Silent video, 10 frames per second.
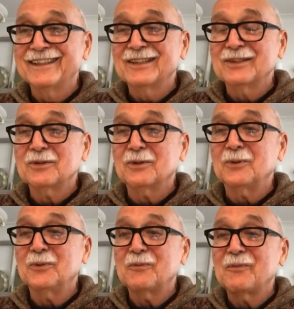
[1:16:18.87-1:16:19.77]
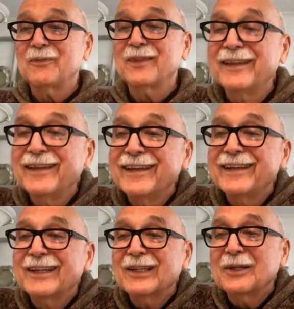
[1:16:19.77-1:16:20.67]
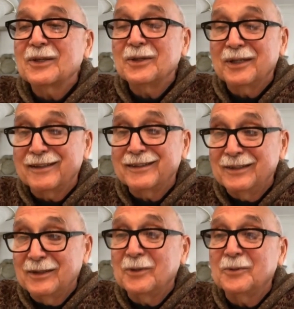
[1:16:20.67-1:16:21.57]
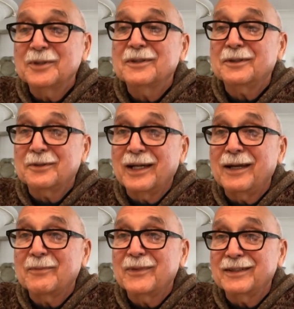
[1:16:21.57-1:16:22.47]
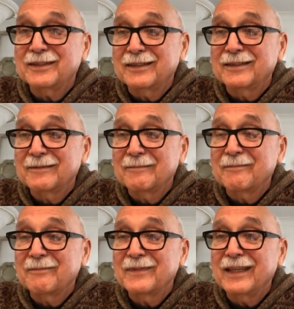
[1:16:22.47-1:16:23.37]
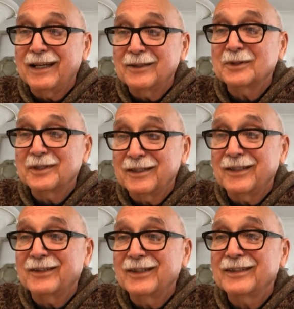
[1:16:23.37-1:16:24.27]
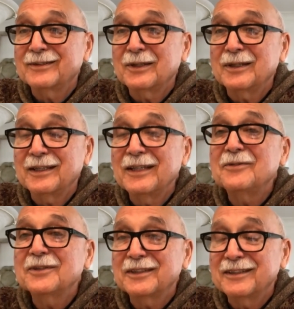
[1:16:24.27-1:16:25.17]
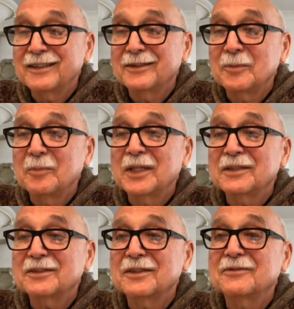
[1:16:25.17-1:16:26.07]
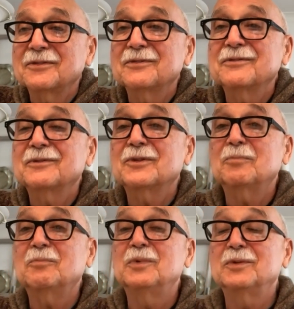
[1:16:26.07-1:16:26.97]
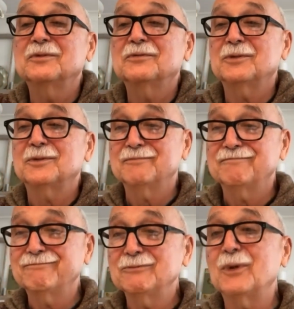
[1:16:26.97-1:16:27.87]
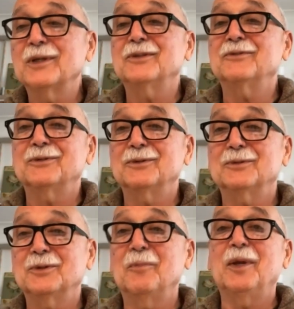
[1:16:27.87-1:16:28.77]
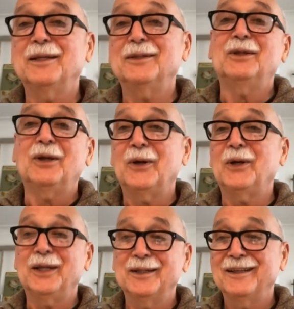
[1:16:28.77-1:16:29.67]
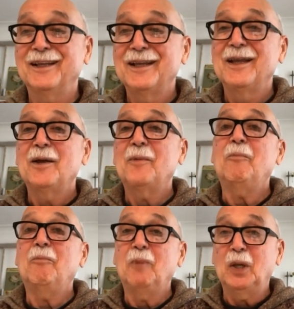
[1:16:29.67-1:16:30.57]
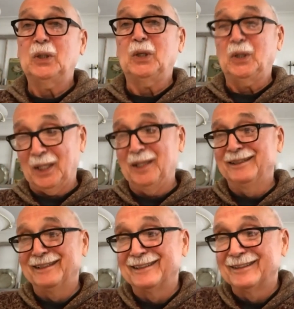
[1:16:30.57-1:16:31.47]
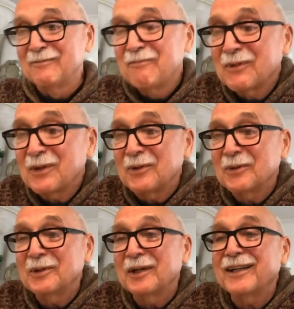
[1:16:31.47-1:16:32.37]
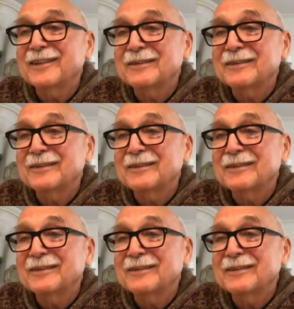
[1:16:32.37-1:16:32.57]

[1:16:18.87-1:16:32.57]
So you got to deal with the crap that's out there, even in the midst of the beautiful, wonderful humanitarian mission you got.